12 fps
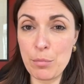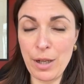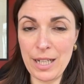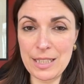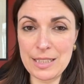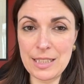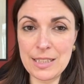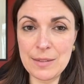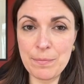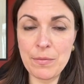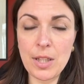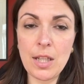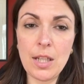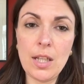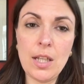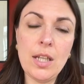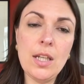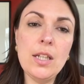practice.
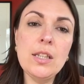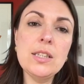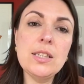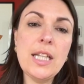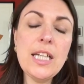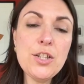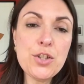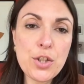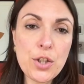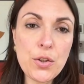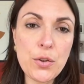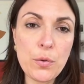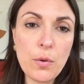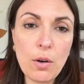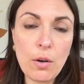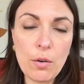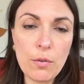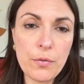Stage two
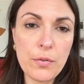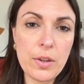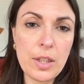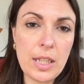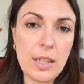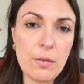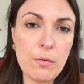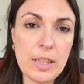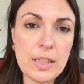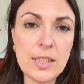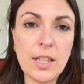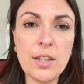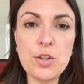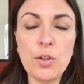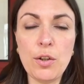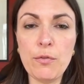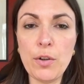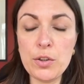of the research
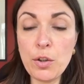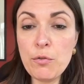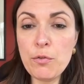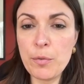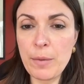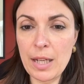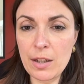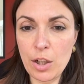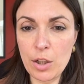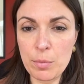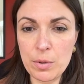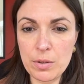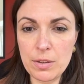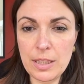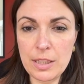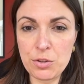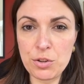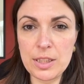followed on from that global
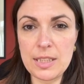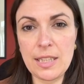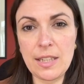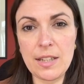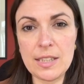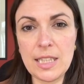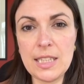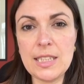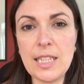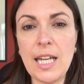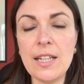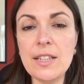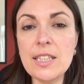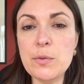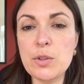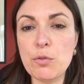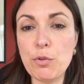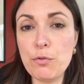literature synthesis, and this
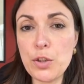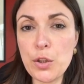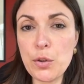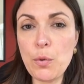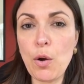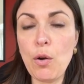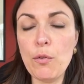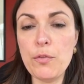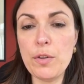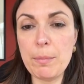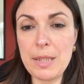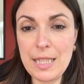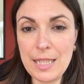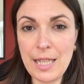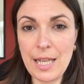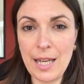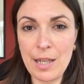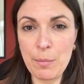was a review of the
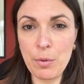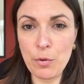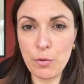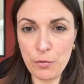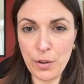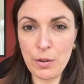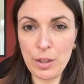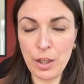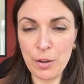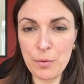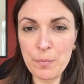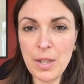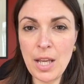BEK portfolio.